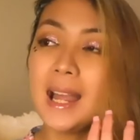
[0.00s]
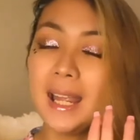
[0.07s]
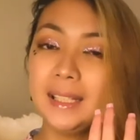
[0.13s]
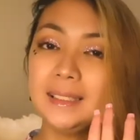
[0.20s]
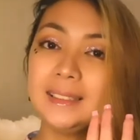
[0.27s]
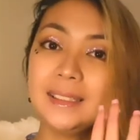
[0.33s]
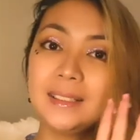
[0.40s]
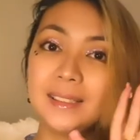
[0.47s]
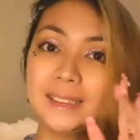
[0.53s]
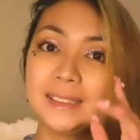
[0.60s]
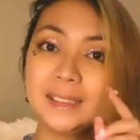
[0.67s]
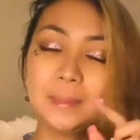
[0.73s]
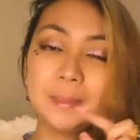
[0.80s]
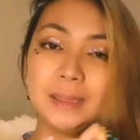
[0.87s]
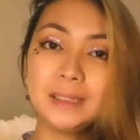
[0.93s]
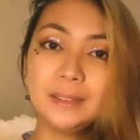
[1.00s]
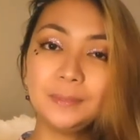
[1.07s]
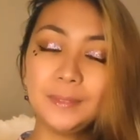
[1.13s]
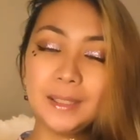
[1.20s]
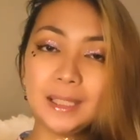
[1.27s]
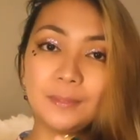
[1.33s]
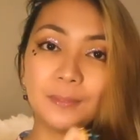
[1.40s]
any customs
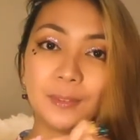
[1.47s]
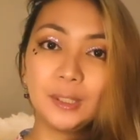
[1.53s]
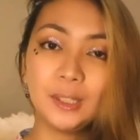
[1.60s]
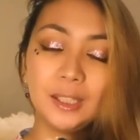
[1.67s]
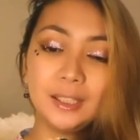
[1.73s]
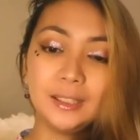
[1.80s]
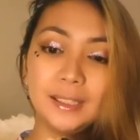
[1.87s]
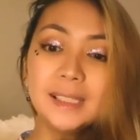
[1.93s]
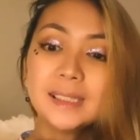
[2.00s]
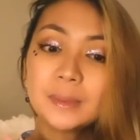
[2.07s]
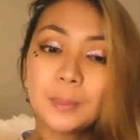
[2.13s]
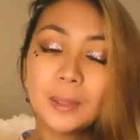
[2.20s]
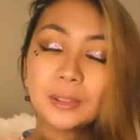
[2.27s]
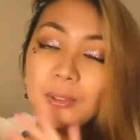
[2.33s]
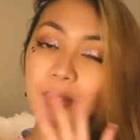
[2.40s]
fee for this one